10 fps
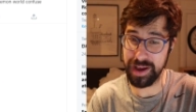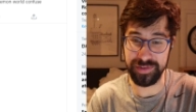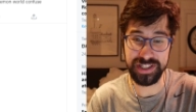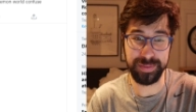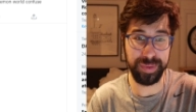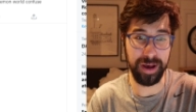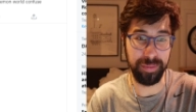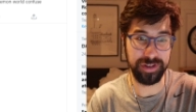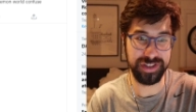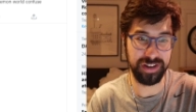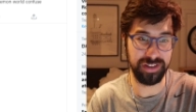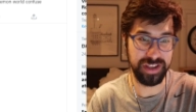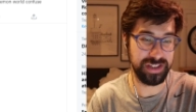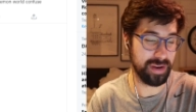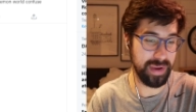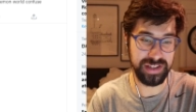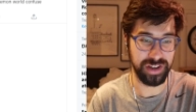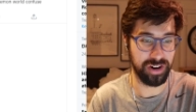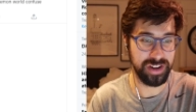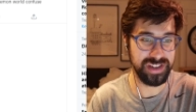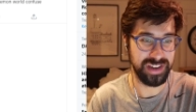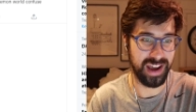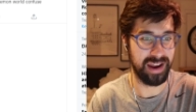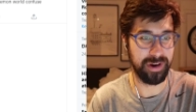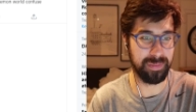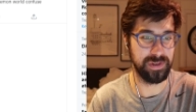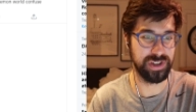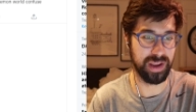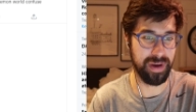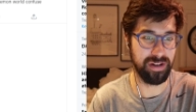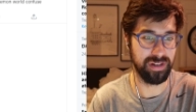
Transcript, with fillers: This is Bill. Bill's an, he's an amazing artist. Uh, I recommend you check him out.